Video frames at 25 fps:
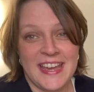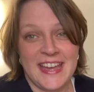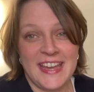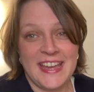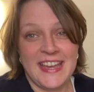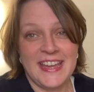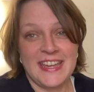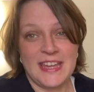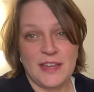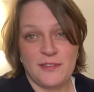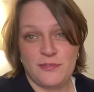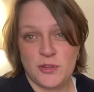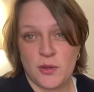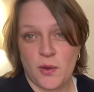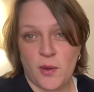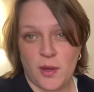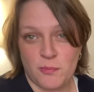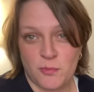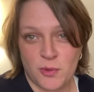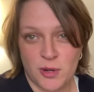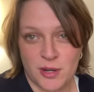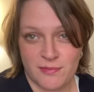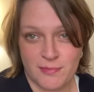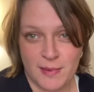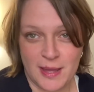If you're on
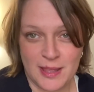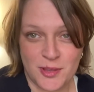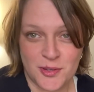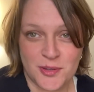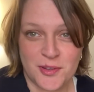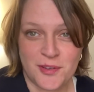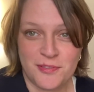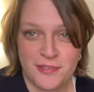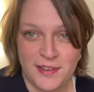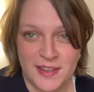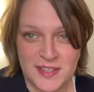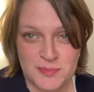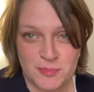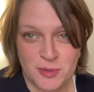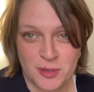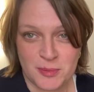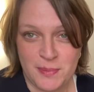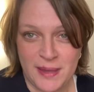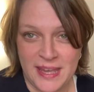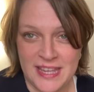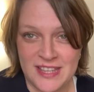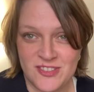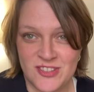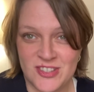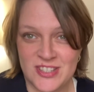one of my local Facebook
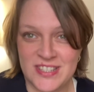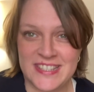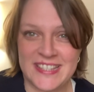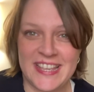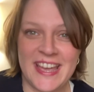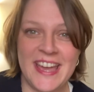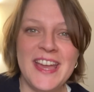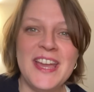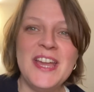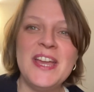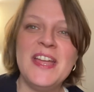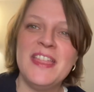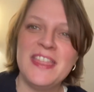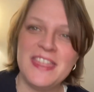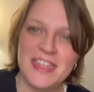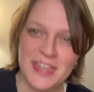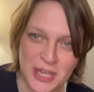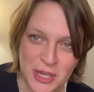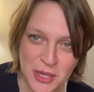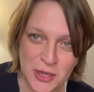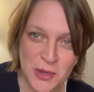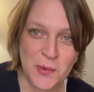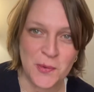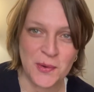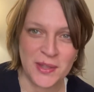pages,
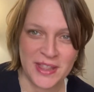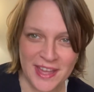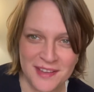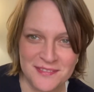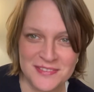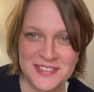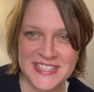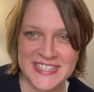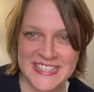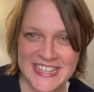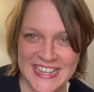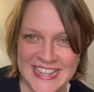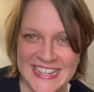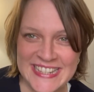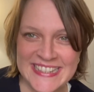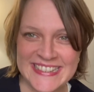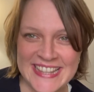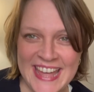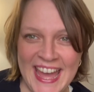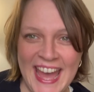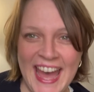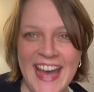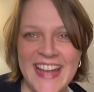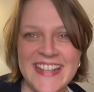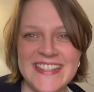you will have
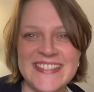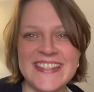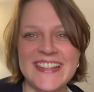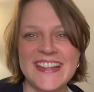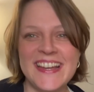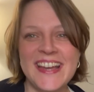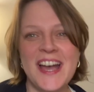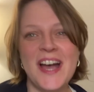seen that.